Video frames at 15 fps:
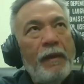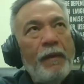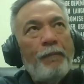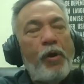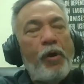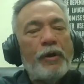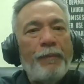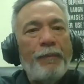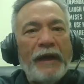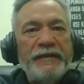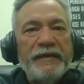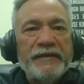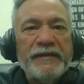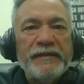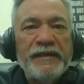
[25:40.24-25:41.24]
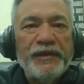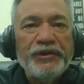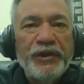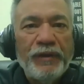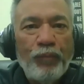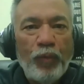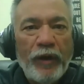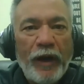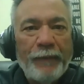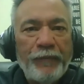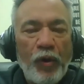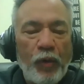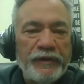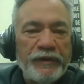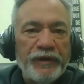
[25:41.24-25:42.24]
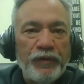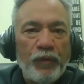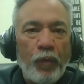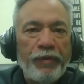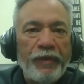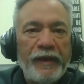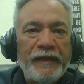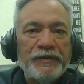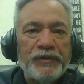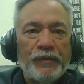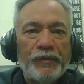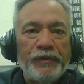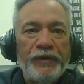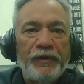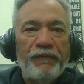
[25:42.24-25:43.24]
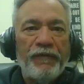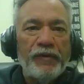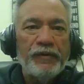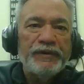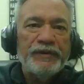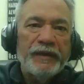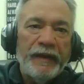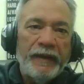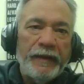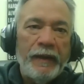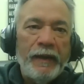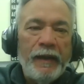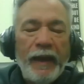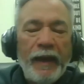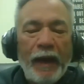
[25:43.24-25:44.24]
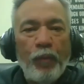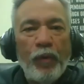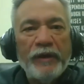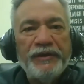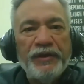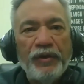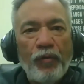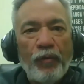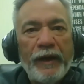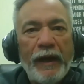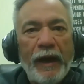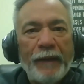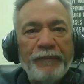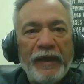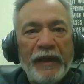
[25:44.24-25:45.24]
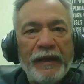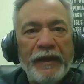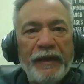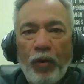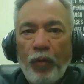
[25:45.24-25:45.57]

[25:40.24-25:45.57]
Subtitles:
part of my decision when I'm going to Northeastern University and what degree I'm getting, or